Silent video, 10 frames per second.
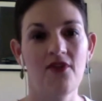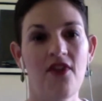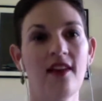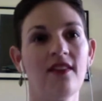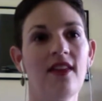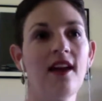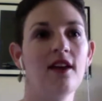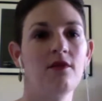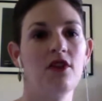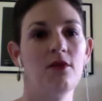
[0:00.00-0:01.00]
The fact that they
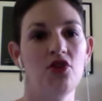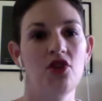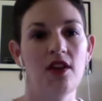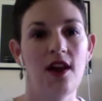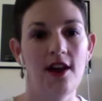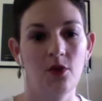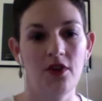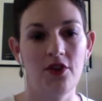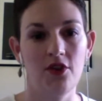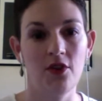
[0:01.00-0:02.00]
can
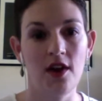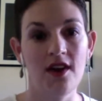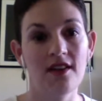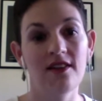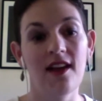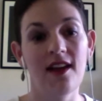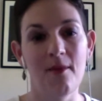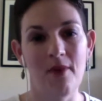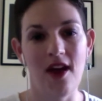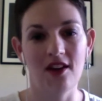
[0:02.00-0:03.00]
communicate with you, that
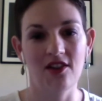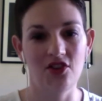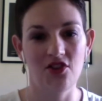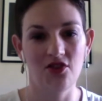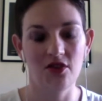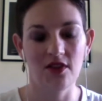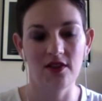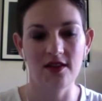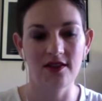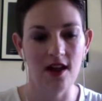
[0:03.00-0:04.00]
they come back to you,
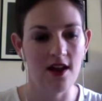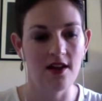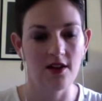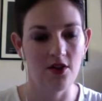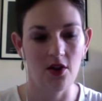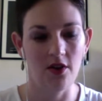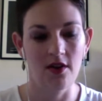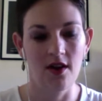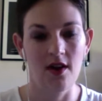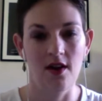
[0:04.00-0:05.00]
that they say,
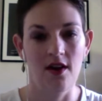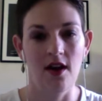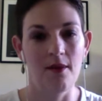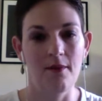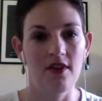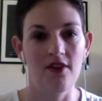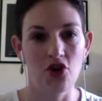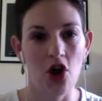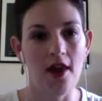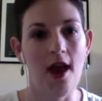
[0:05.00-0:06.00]
if you're
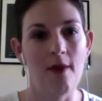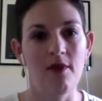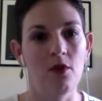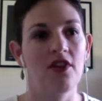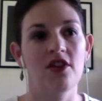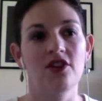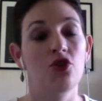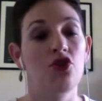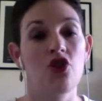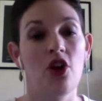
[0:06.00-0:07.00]
not happy with this or
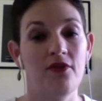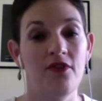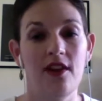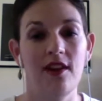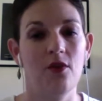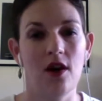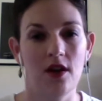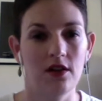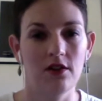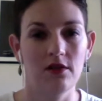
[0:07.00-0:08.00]
you're not feeling
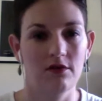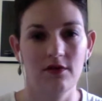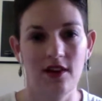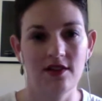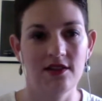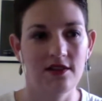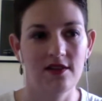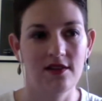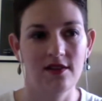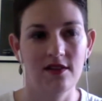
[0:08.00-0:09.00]
well,
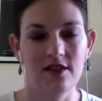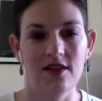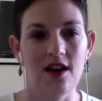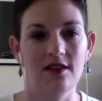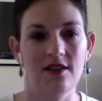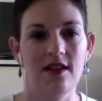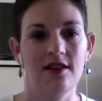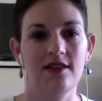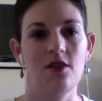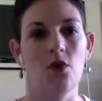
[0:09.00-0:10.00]
let's discuss it.
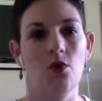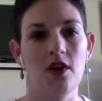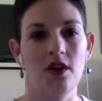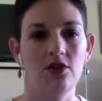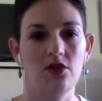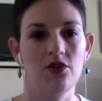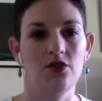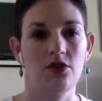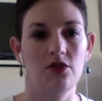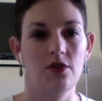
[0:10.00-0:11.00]
Let's see what we can do
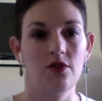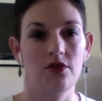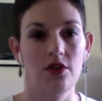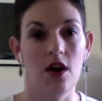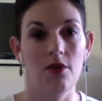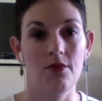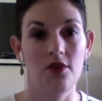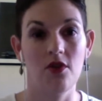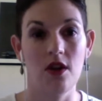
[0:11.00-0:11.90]
to help you.